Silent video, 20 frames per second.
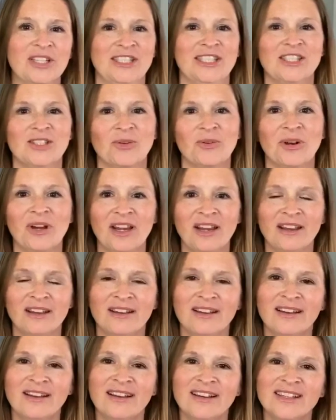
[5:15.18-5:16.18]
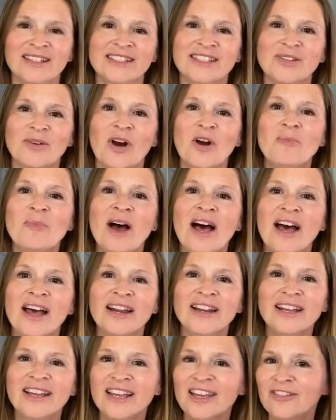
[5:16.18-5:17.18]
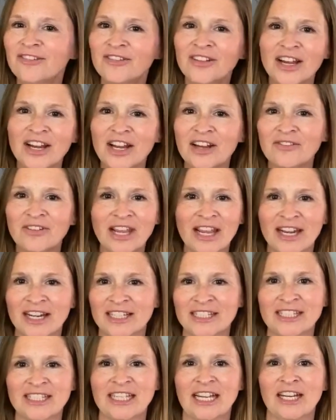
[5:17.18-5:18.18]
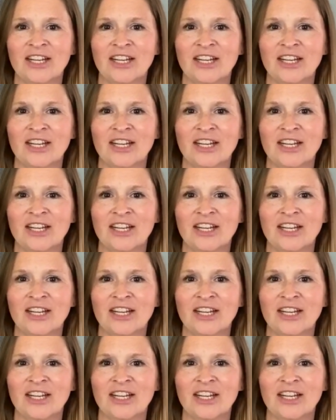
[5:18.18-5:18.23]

story. So Ahmed, he fled Afghanistan